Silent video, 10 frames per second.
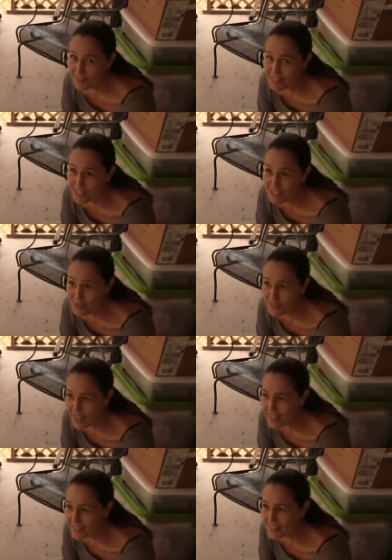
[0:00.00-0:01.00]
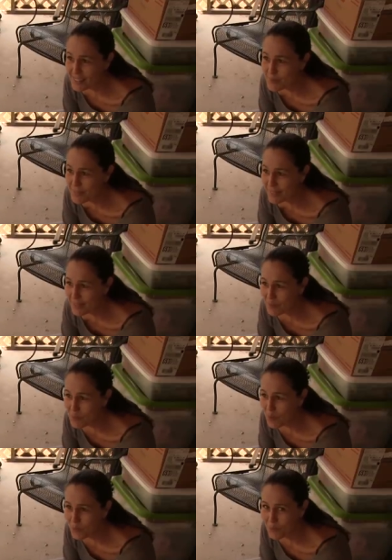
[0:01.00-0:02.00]
of this stone tile seems a little
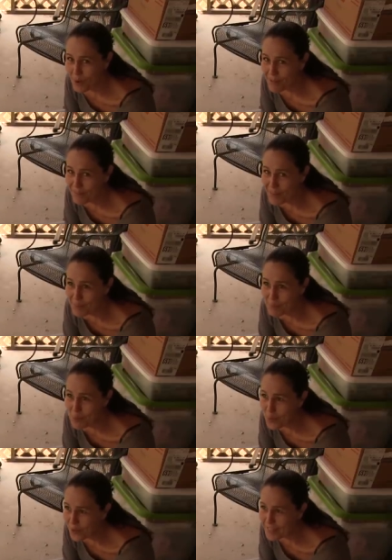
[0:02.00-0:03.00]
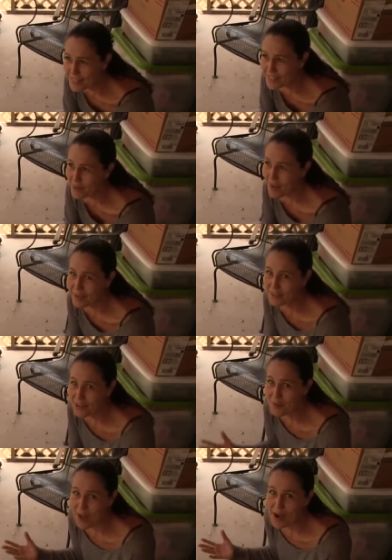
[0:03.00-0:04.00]
more rough and porous, so I don't
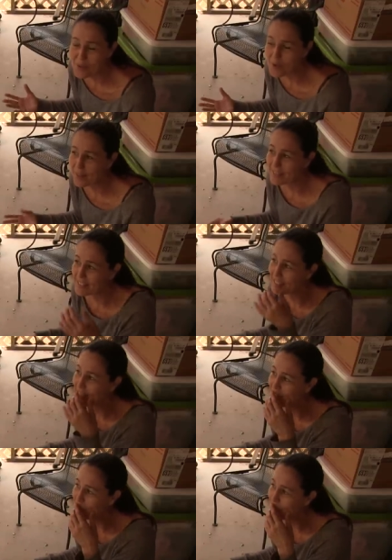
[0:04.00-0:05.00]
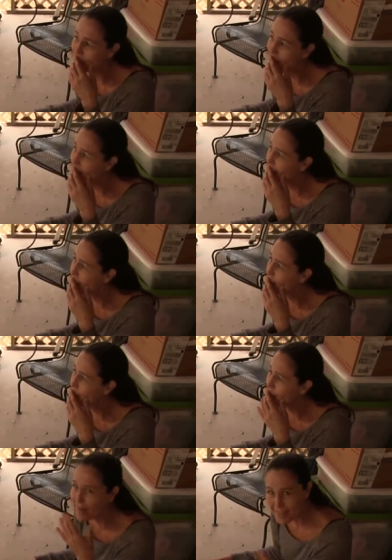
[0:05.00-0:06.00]
know how well it's gonna do with contact
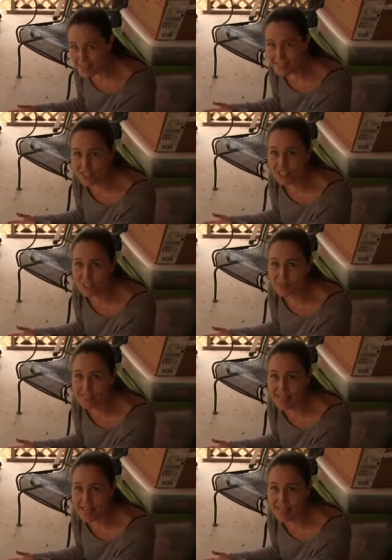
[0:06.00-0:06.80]
paper. I guess I should do a